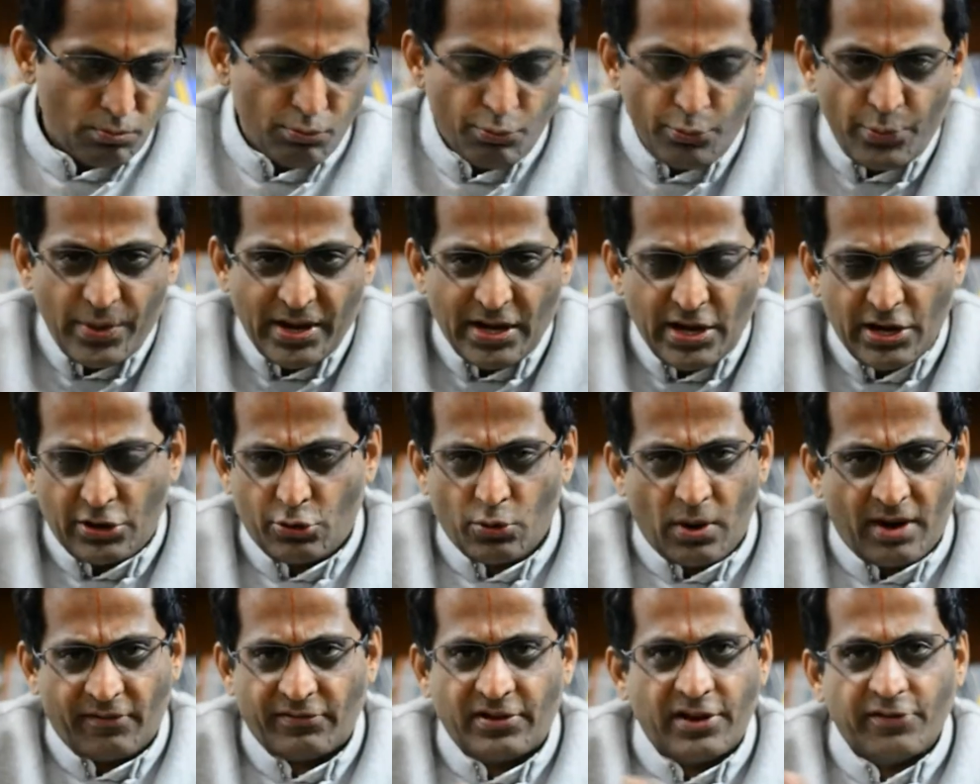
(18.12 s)
we need
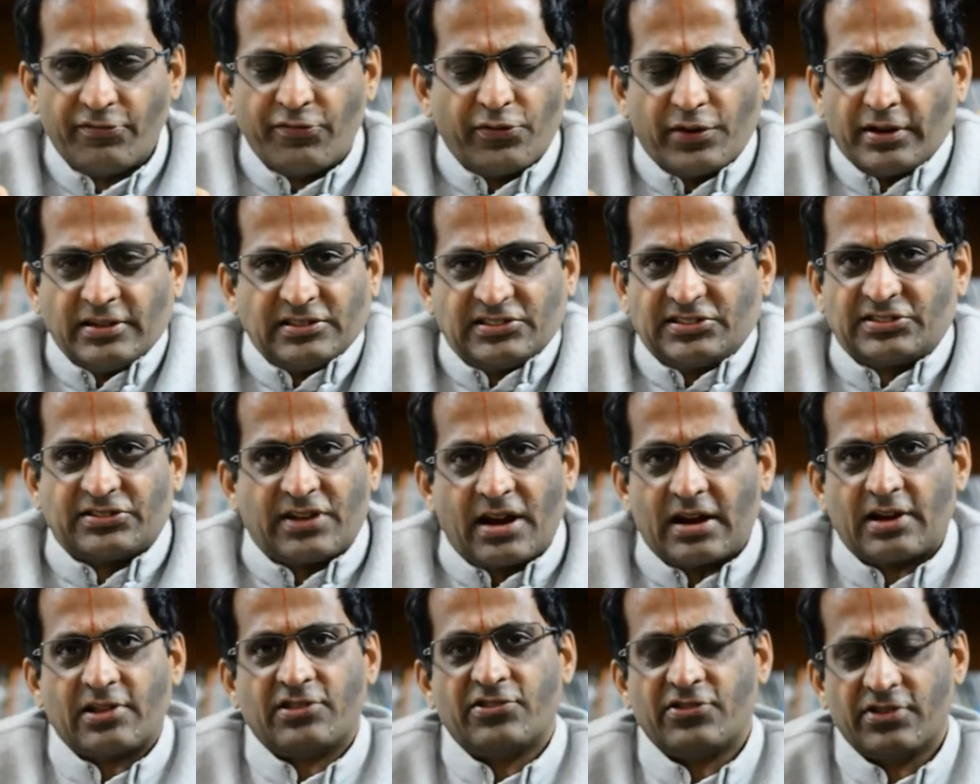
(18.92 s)
to have different
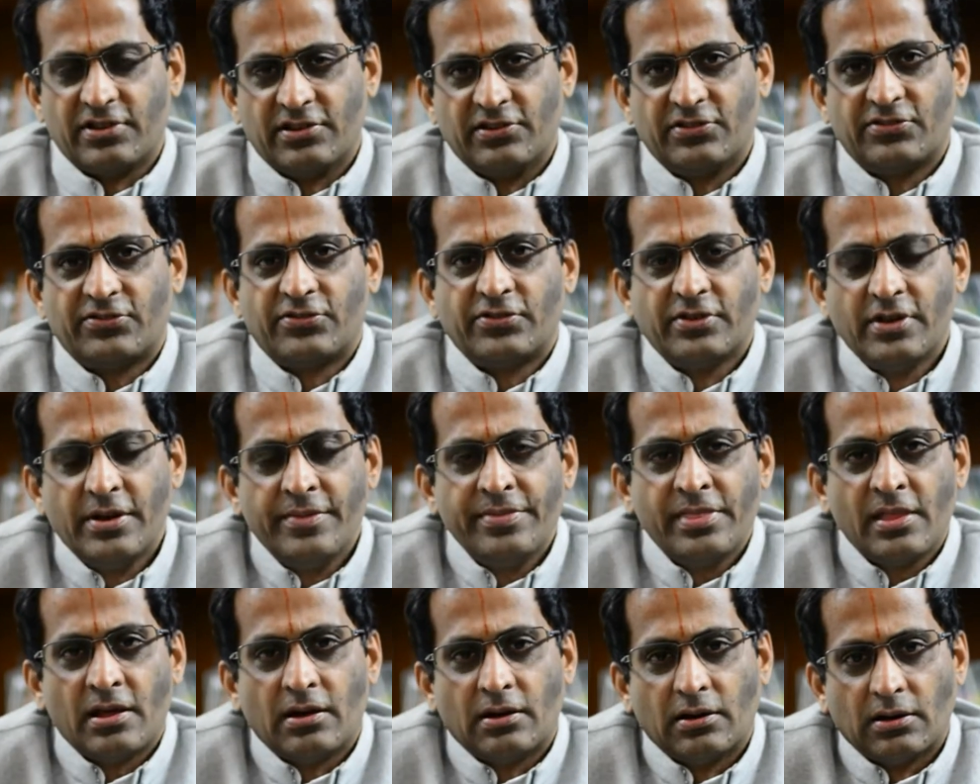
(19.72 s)
strategies
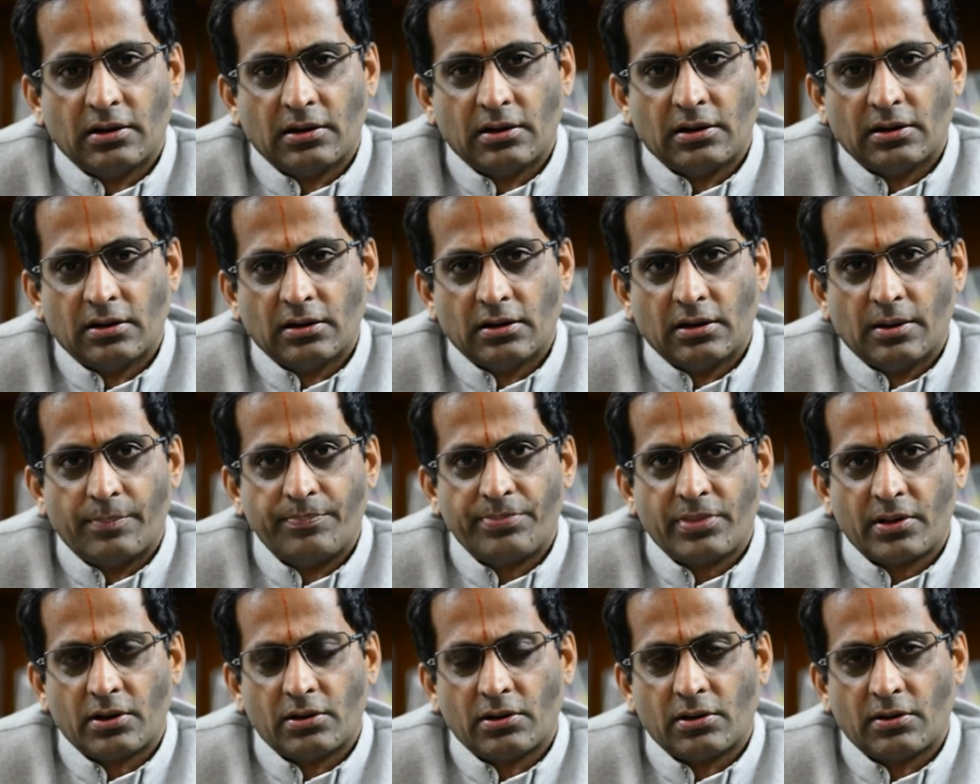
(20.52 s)
for